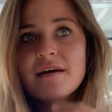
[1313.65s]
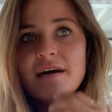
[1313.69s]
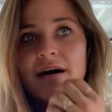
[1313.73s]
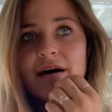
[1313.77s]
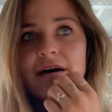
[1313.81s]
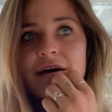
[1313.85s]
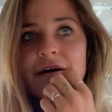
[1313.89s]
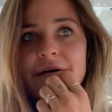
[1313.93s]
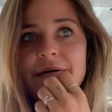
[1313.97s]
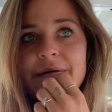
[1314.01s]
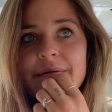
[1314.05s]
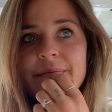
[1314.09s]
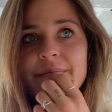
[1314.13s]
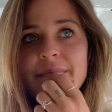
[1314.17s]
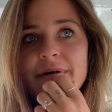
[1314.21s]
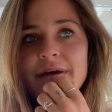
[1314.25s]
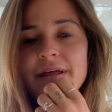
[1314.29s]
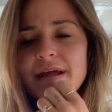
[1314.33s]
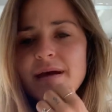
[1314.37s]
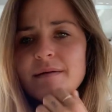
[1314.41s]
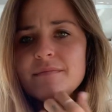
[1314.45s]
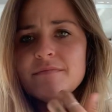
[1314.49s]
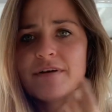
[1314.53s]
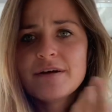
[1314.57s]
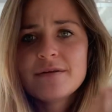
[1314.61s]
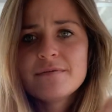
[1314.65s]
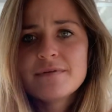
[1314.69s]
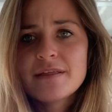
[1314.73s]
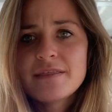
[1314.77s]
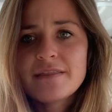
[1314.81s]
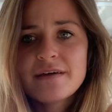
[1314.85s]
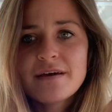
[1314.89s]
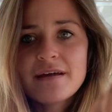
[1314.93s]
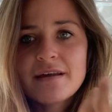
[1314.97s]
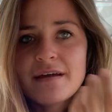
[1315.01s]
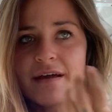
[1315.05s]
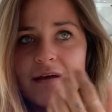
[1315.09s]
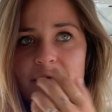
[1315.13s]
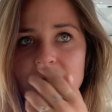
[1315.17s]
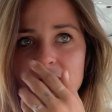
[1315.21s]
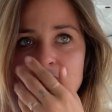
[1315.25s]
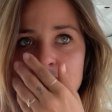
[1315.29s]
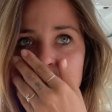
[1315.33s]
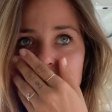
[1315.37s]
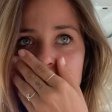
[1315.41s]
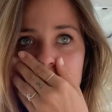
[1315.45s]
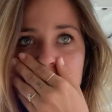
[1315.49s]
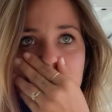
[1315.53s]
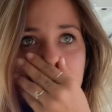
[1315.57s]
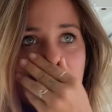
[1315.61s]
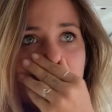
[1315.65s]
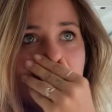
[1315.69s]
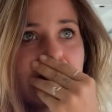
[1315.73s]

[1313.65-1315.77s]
And I'm fine with that. I don't care